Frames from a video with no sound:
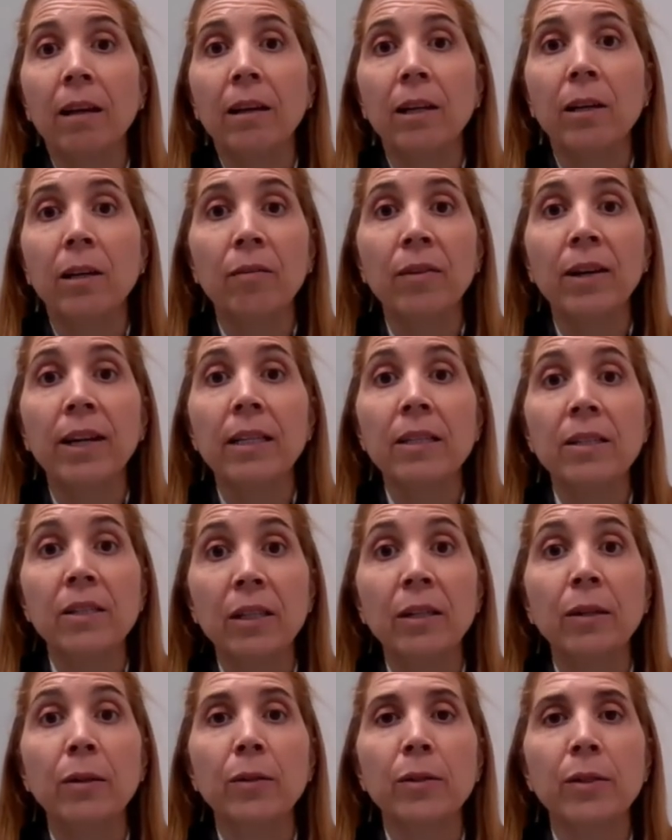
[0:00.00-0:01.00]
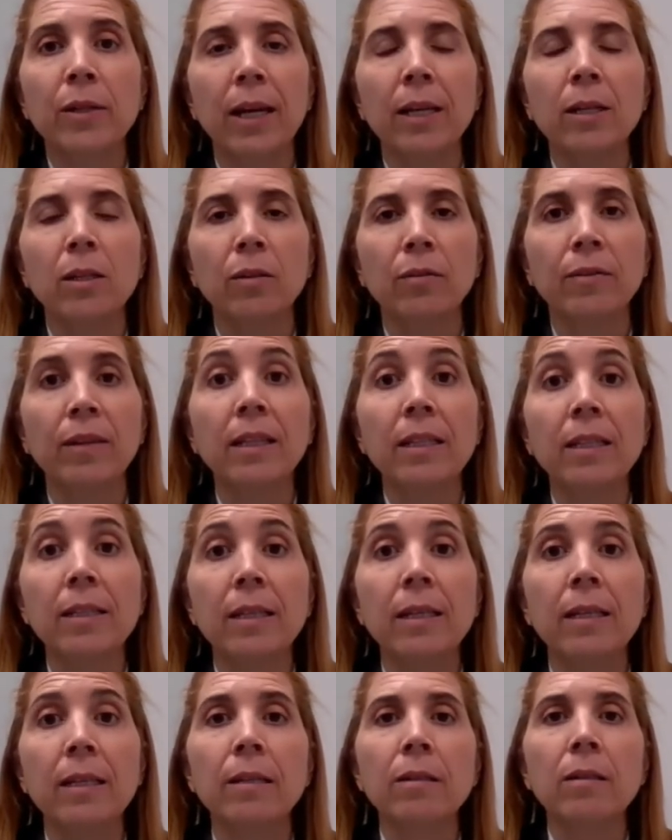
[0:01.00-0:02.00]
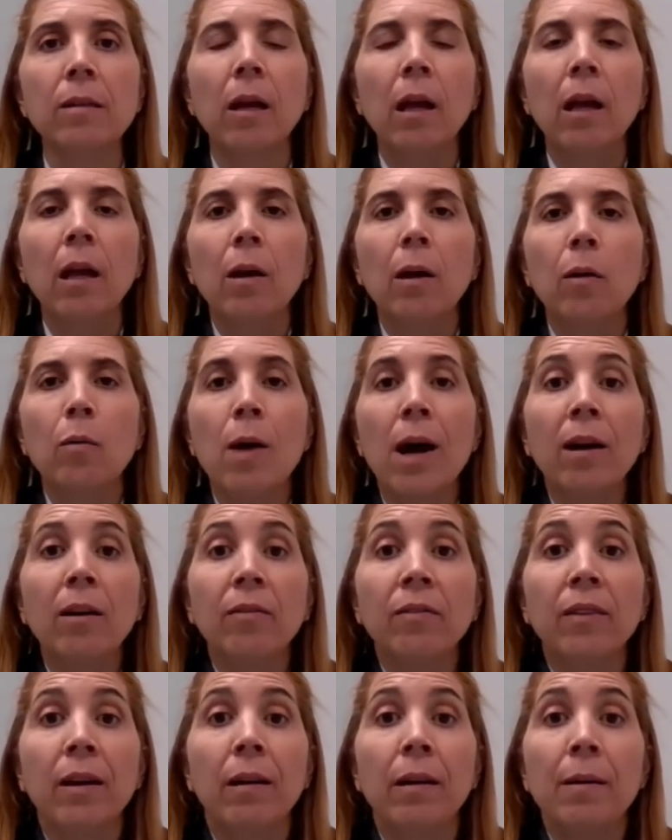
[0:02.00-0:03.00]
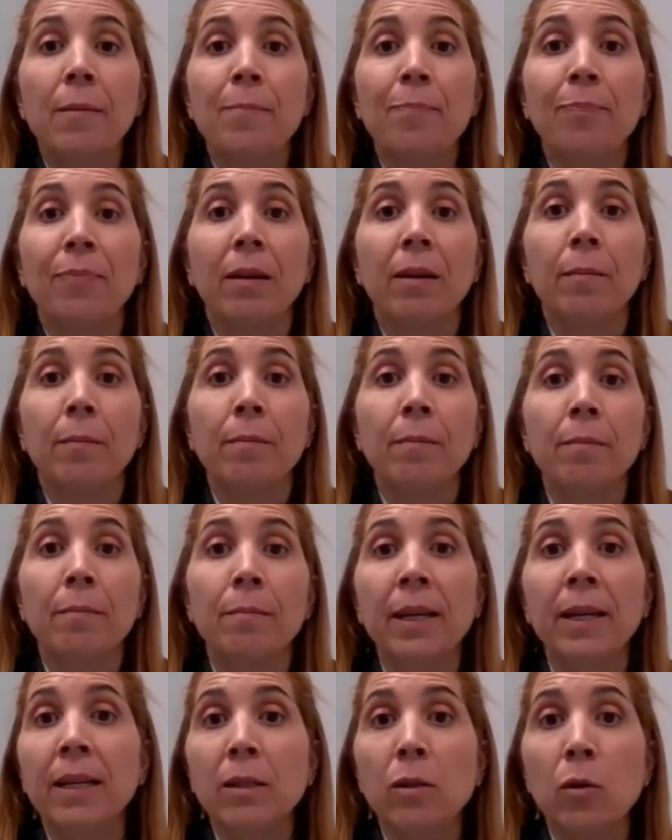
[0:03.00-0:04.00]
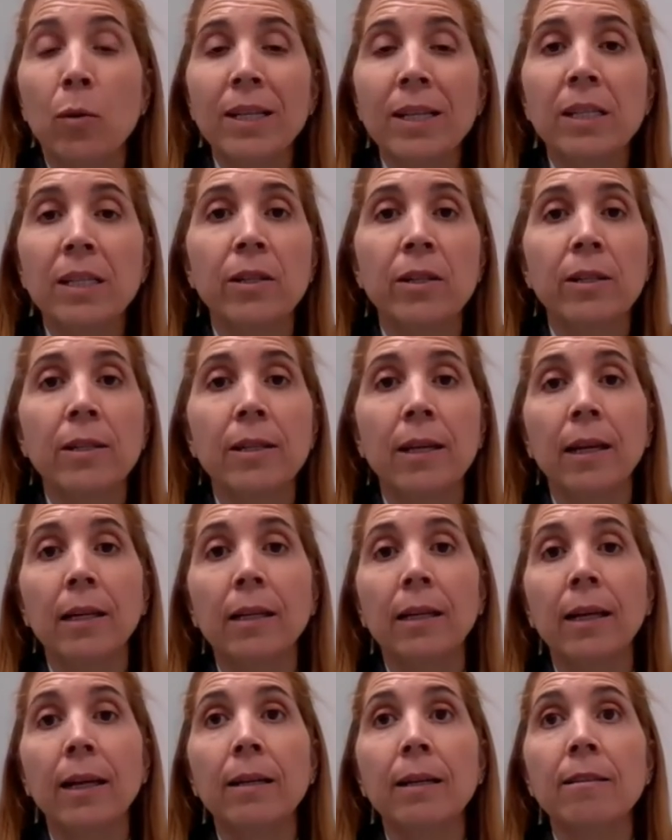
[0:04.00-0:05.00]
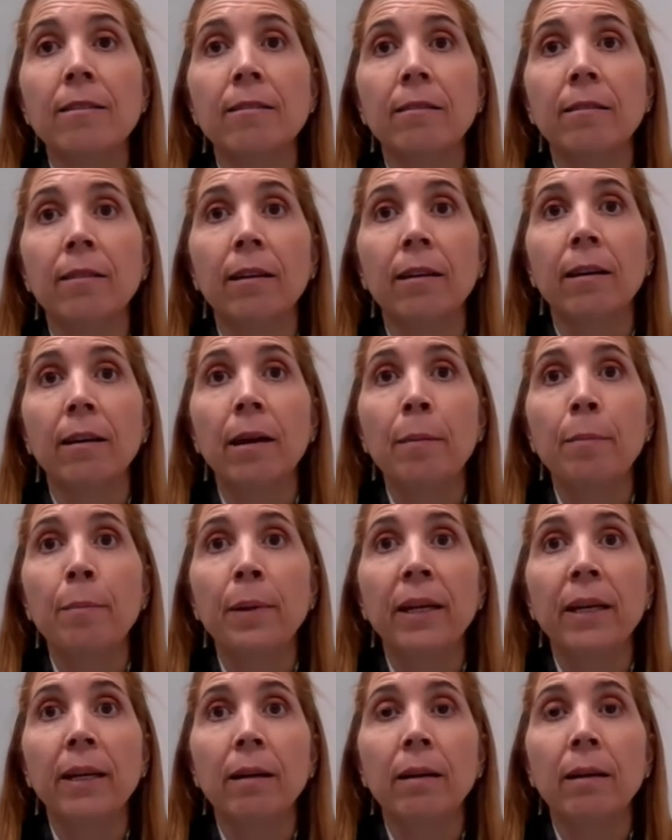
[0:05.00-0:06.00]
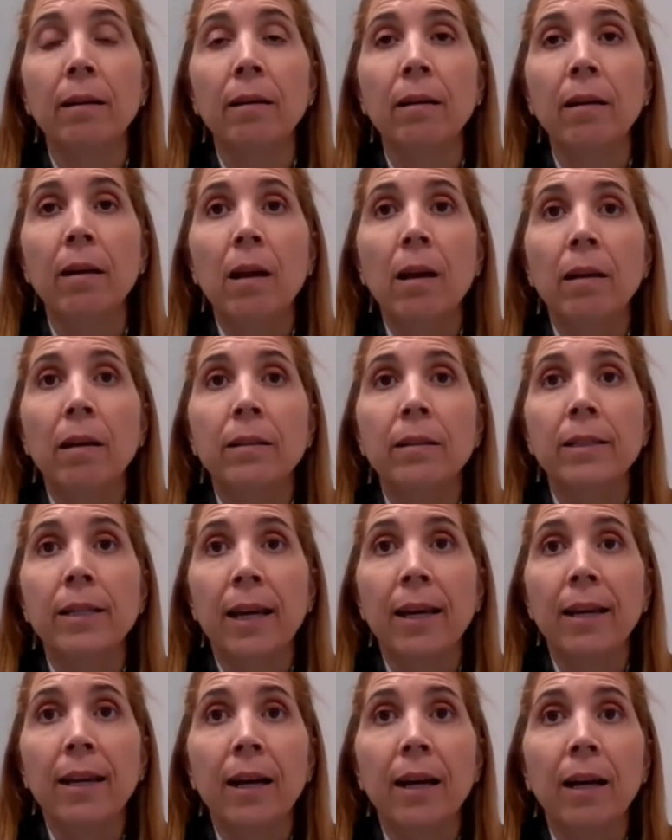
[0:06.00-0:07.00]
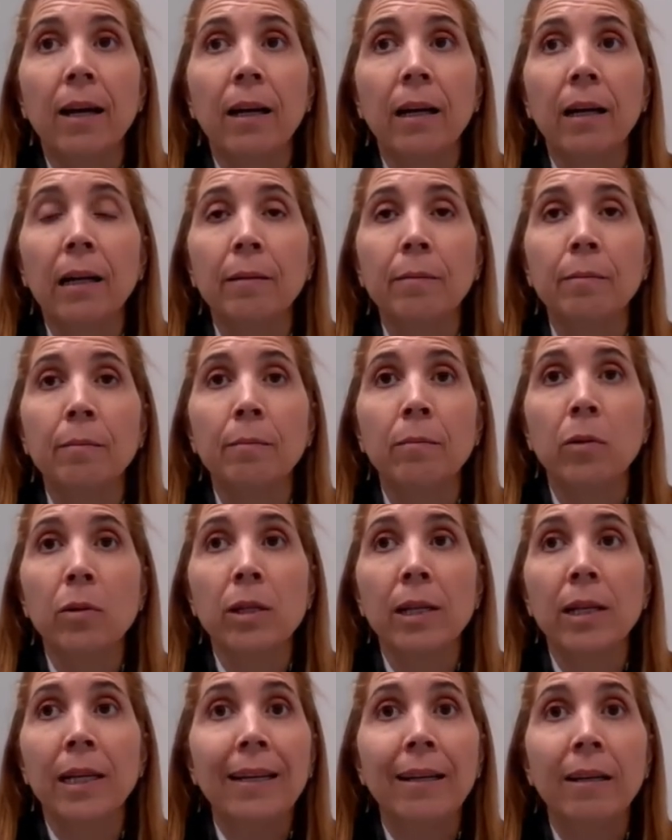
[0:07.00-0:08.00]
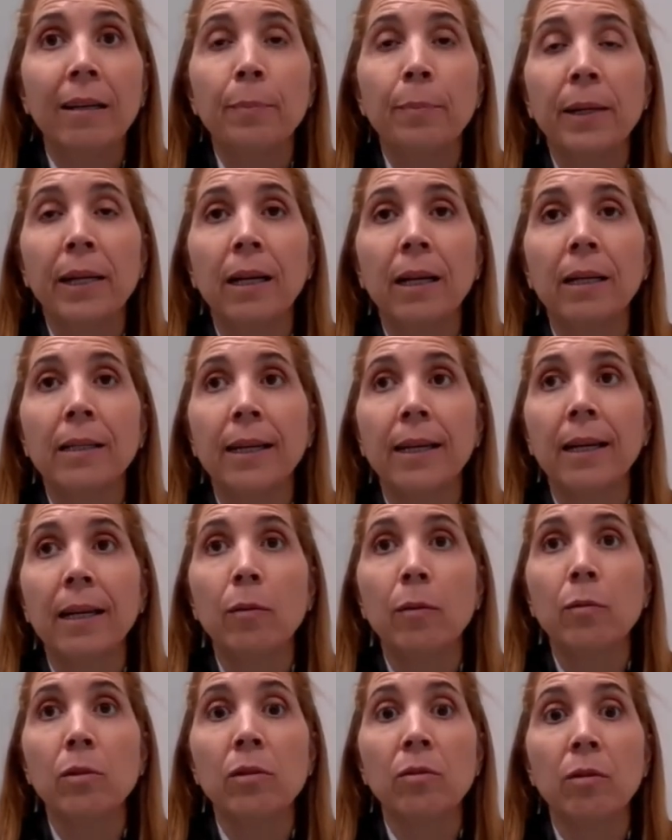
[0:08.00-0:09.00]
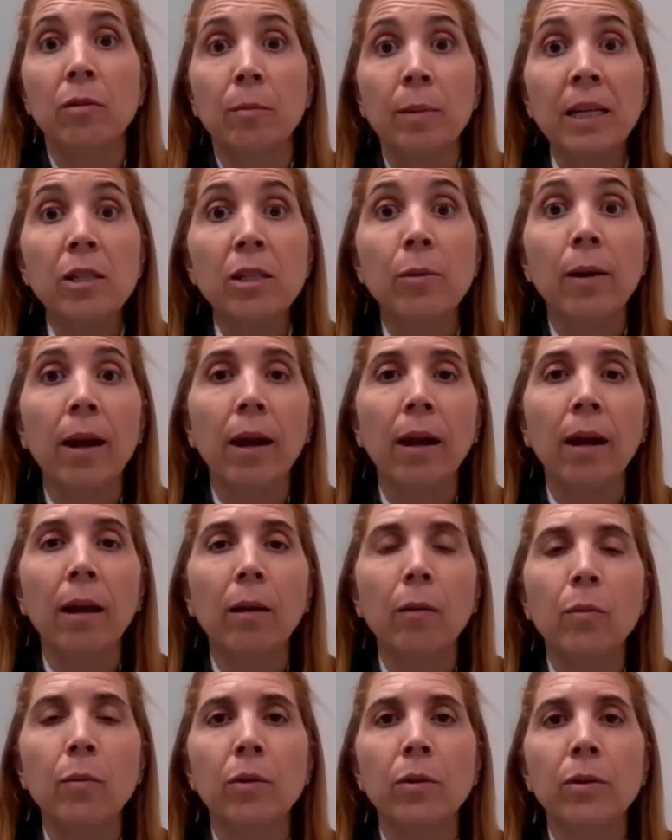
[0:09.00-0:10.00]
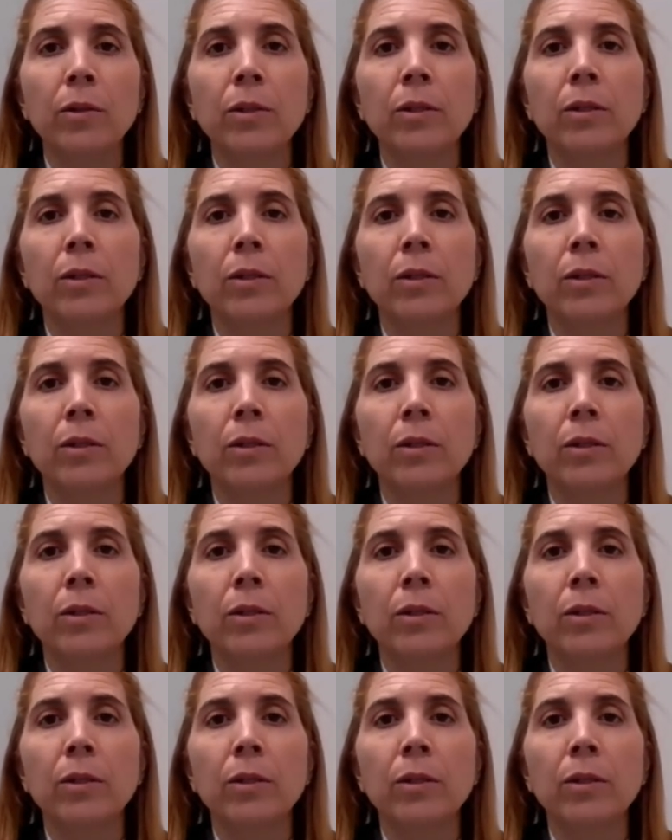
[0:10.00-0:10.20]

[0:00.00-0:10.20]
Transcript: a very serious case of the disease. One of the biggest questions, and I guess the empirical data, most clear empirical data was from Israel, was